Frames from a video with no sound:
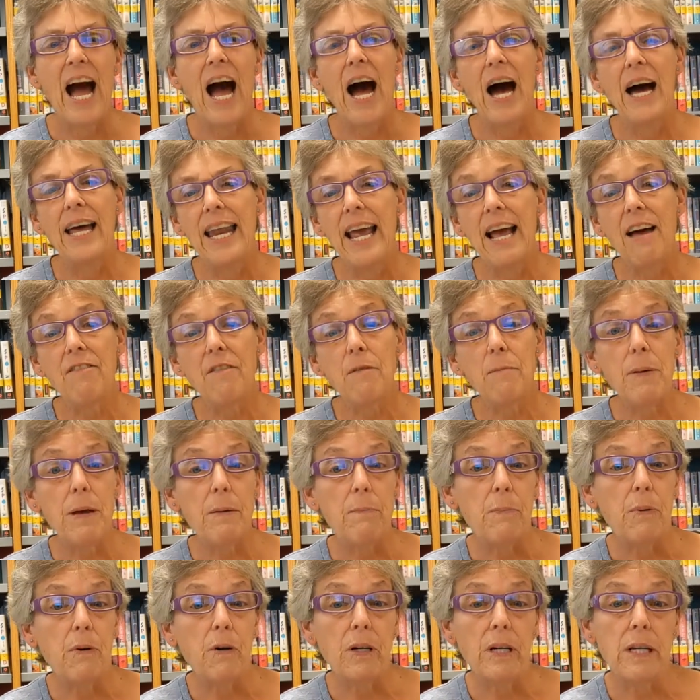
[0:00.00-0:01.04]
An
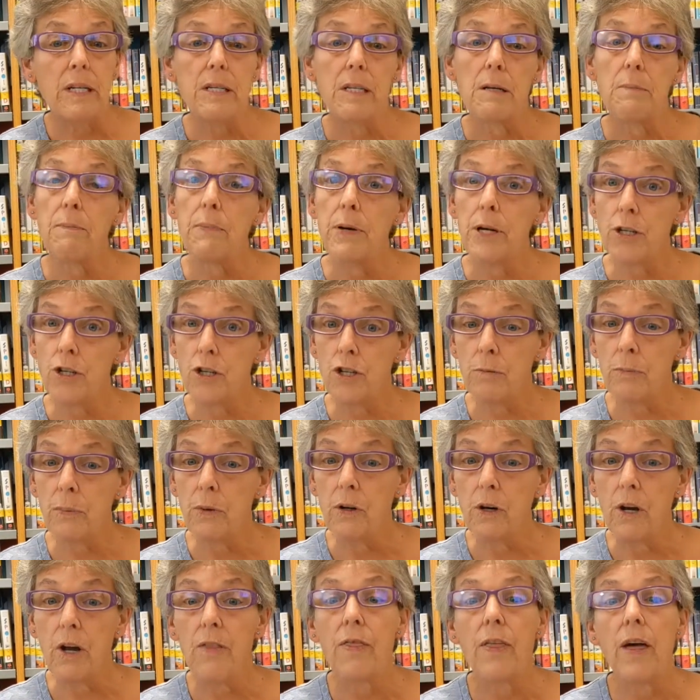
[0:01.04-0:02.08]
alphabet book is a picture
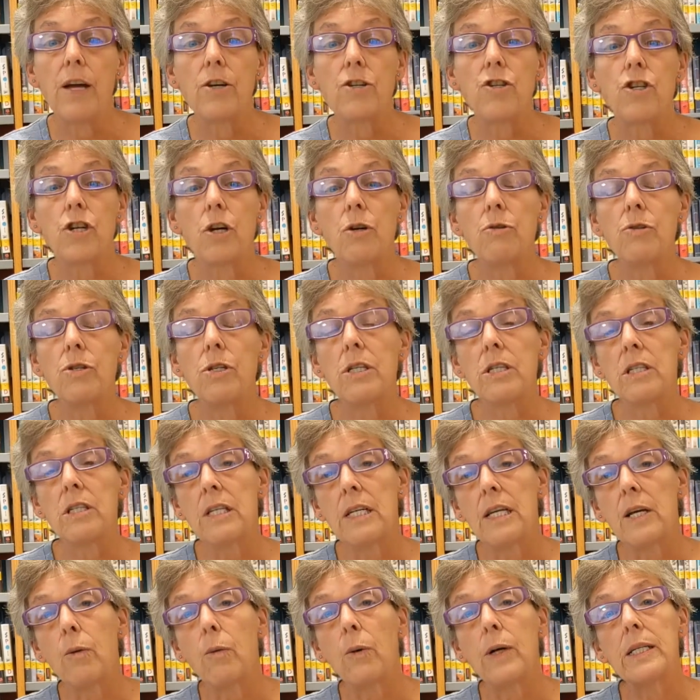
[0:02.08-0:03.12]
book that shows the
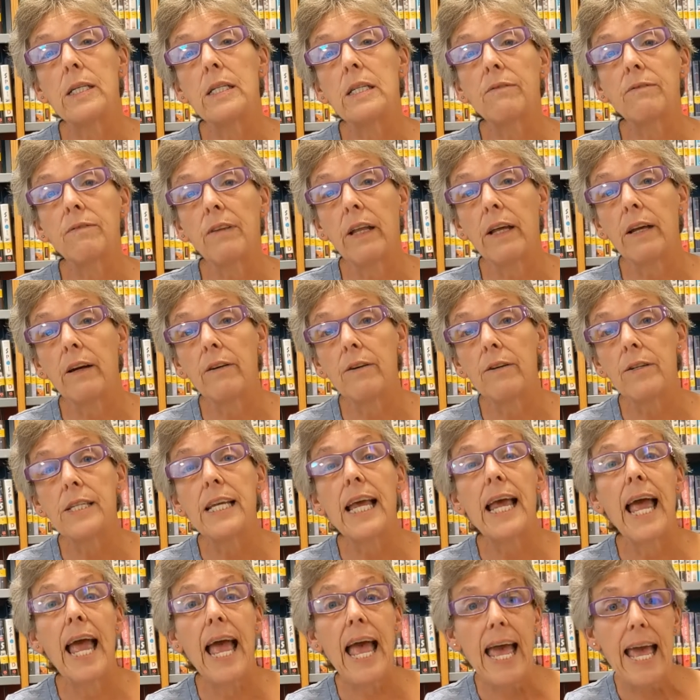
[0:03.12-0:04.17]
sequence of letters
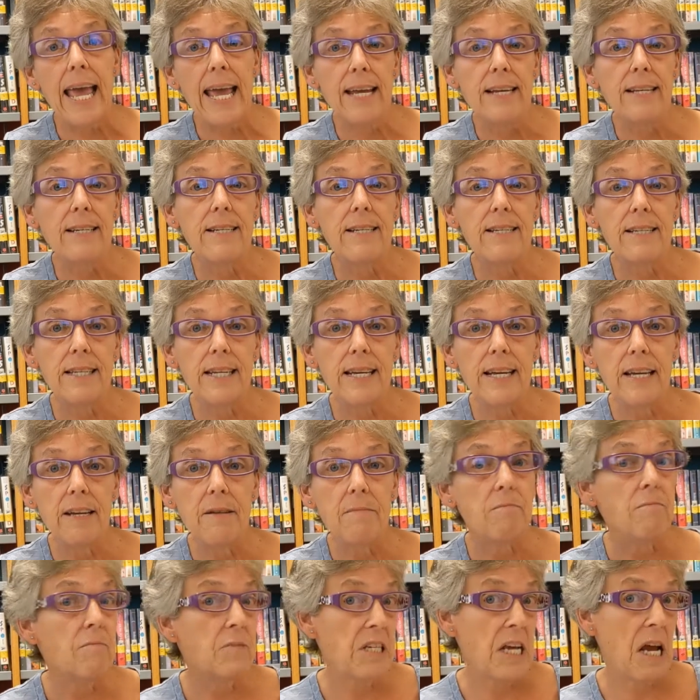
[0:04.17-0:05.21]
A to Z.
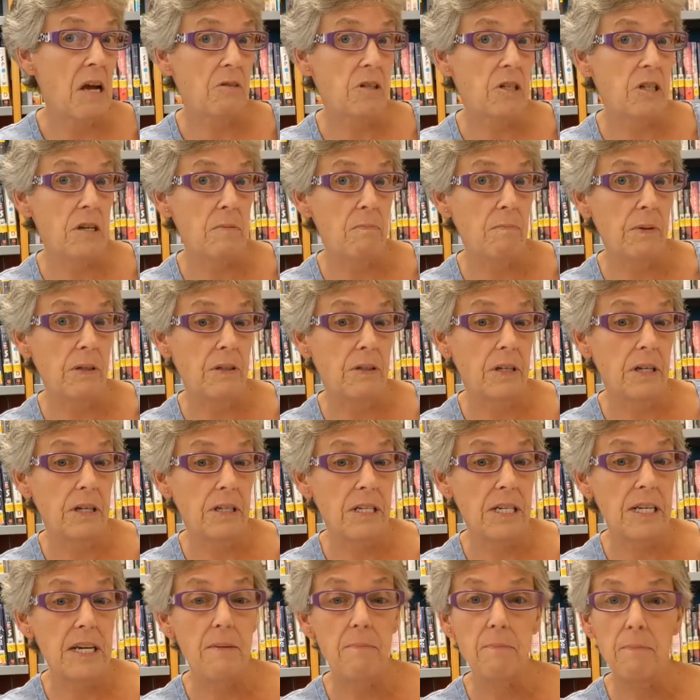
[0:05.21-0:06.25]
Sounds simple,
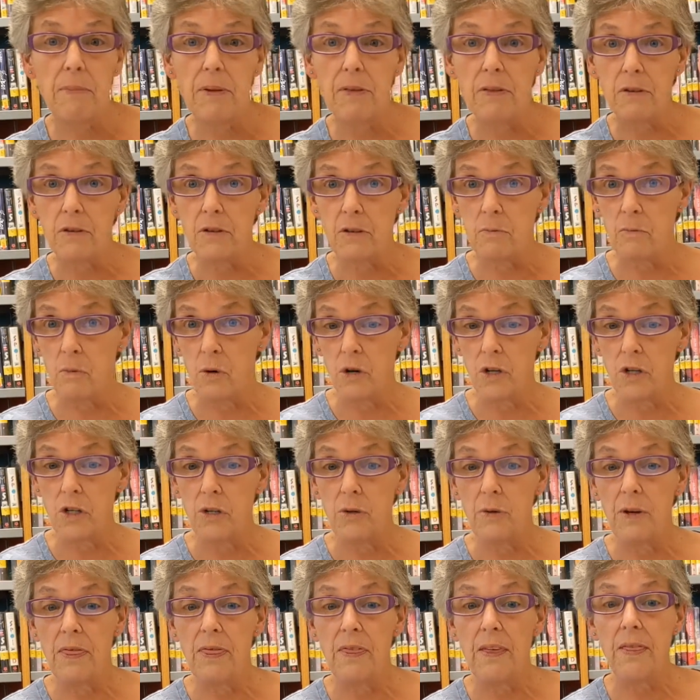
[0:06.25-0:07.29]
doesn't it? But there's more
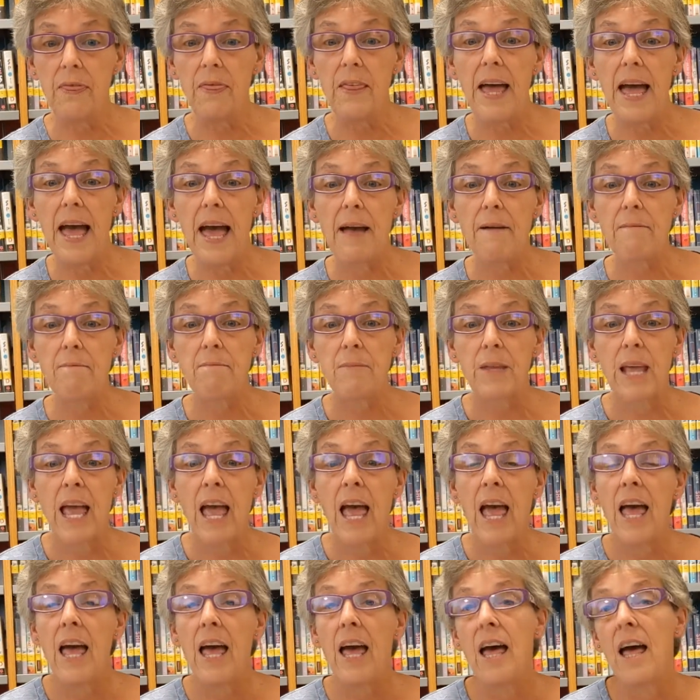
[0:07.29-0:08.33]
to it than that.
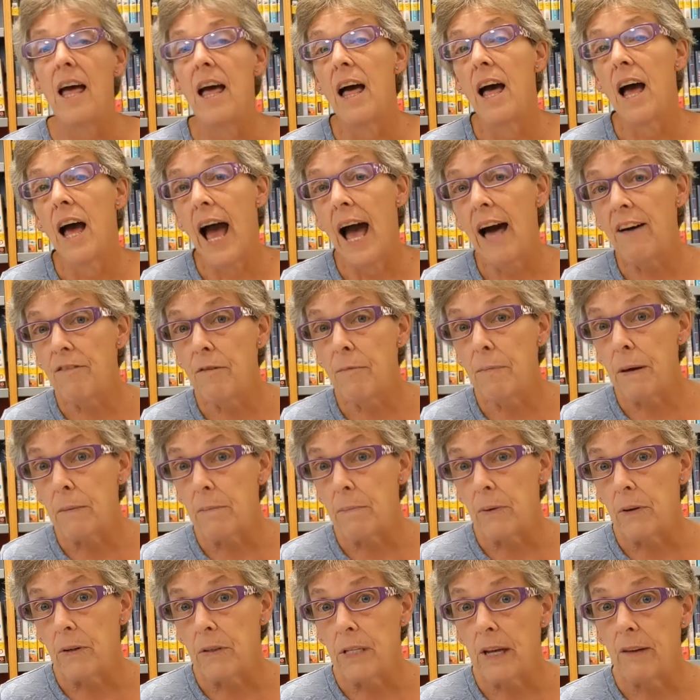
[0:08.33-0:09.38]

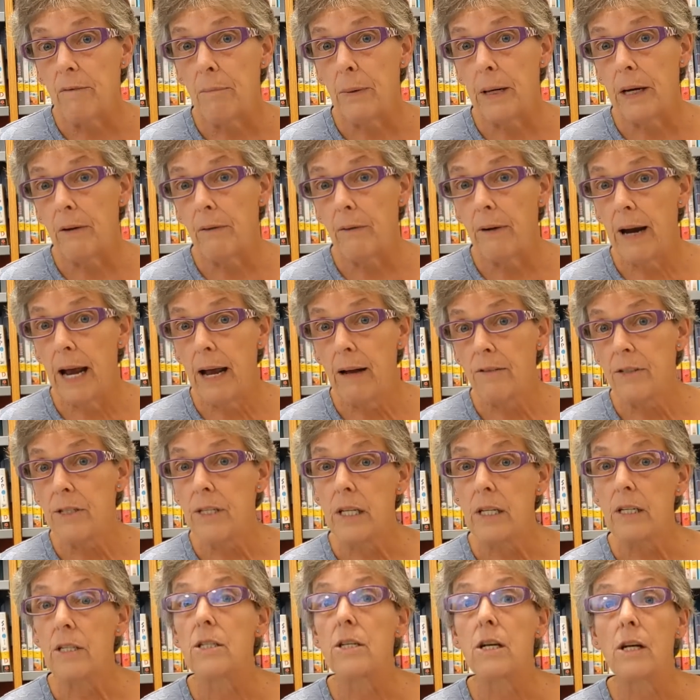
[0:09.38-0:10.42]
Alphabet books have been around
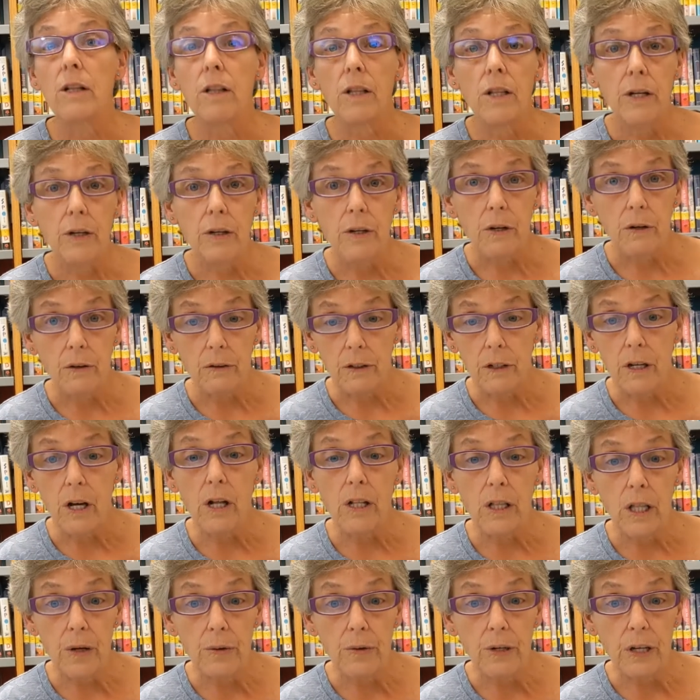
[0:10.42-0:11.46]
since
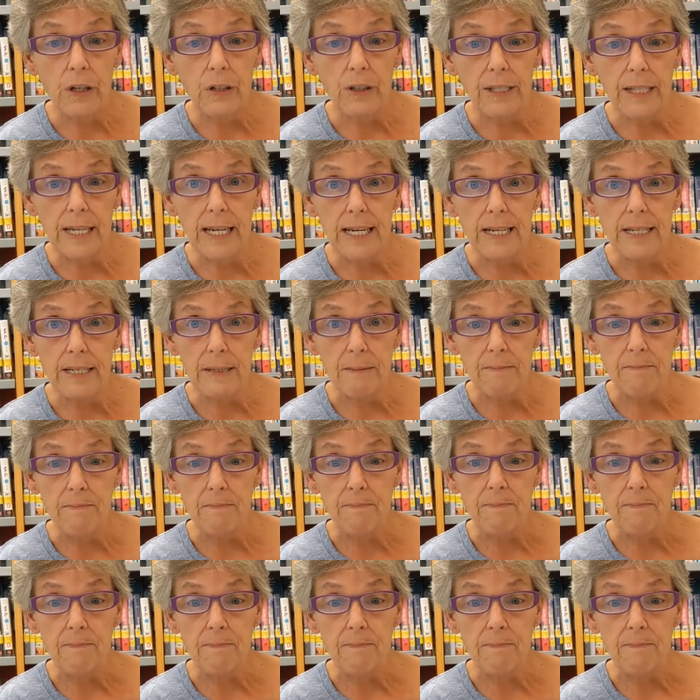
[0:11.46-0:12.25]
colonial days.